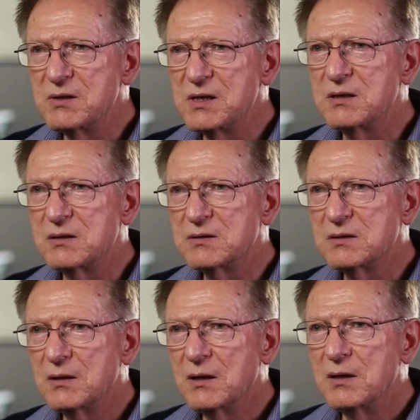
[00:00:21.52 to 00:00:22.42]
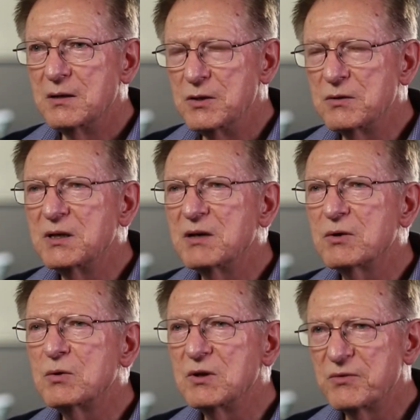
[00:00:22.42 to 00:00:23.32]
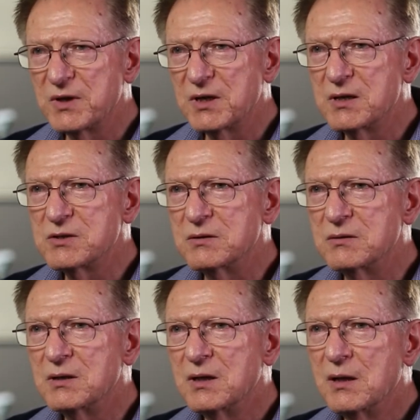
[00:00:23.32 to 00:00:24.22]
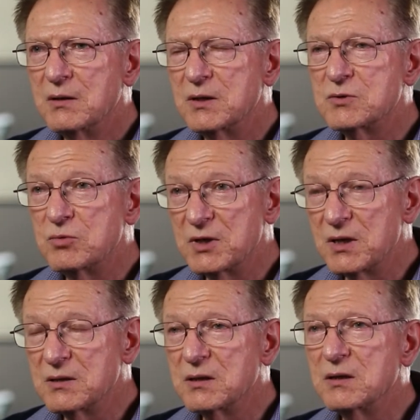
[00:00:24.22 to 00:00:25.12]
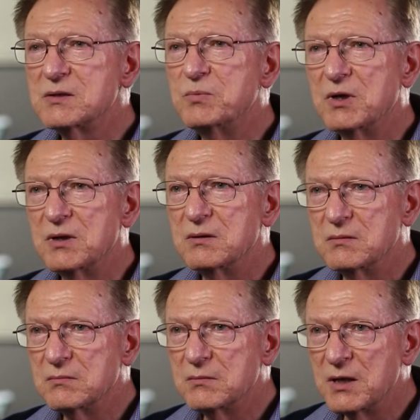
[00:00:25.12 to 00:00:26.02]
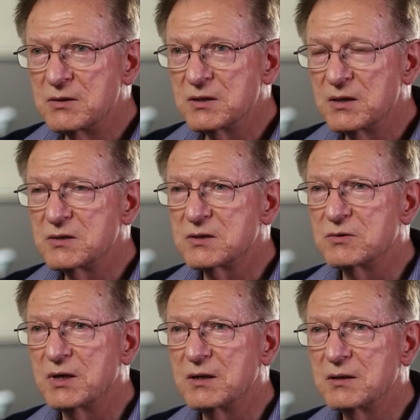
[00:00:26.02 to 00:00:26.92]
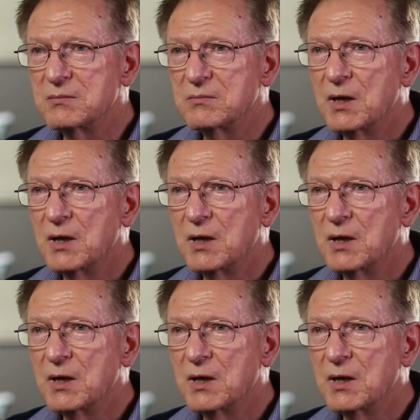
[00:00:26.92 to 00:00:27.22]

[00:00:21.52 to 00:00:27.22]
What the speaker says: years, you can have a qualification that's recognised by Engineers Australia,